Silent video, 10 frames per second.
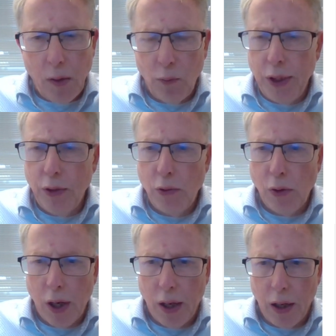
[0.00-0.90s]
We
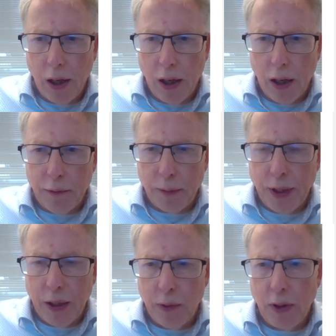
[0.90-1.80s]
do from
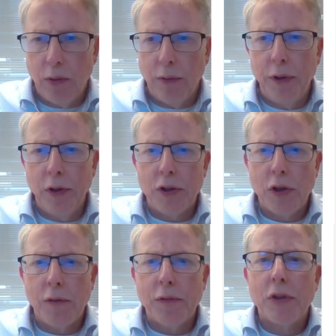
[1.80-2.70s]
there we do the field
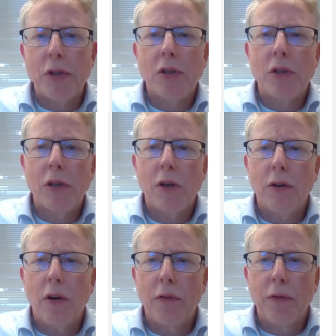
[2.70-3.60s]
services
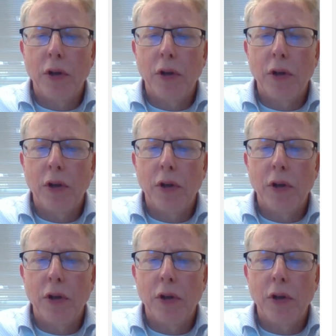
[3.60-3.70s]
of